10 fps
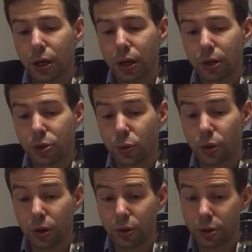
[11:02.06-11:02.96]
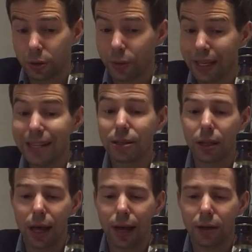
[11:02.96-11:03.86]
uh, to uh, to lead to
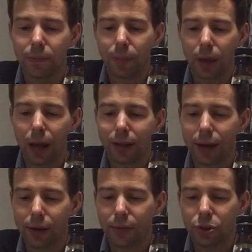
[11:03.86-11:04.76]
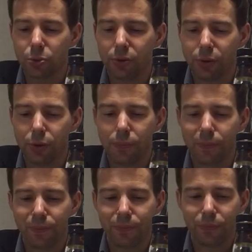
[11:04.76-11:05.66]
that at the end of this review.
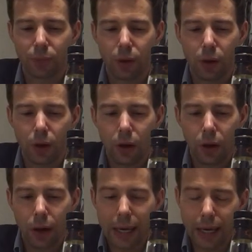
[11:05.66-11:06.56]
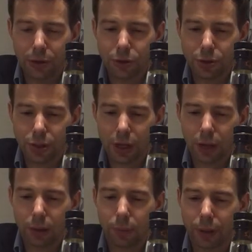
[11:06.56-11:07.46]

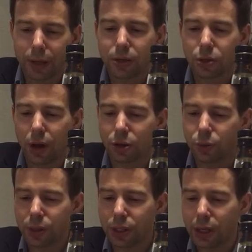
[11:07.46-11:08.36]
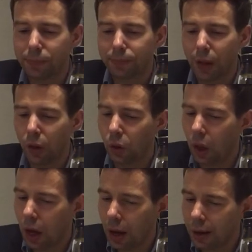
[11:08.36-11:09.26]
Interesting blended Scotch whiskey. A
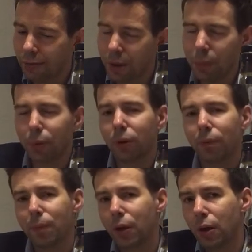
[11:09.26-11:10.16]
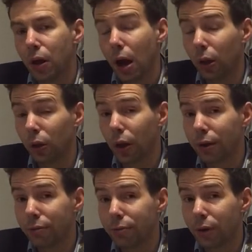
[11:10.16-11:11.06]
lot of people, a lot
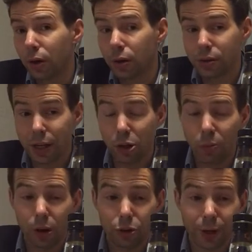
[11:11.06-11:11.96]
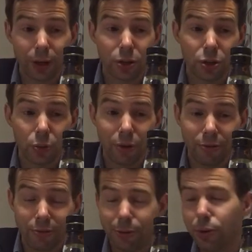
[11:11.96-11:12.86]
of single malt drinkers
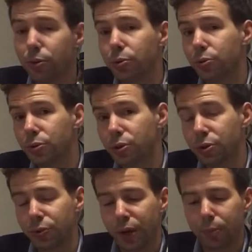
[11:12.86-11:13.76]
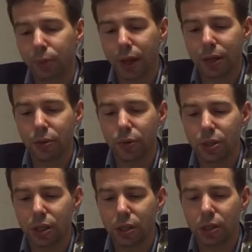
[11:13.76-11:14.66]
refuse to drink blended
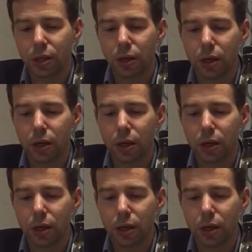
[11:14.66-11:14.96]
whiskeys,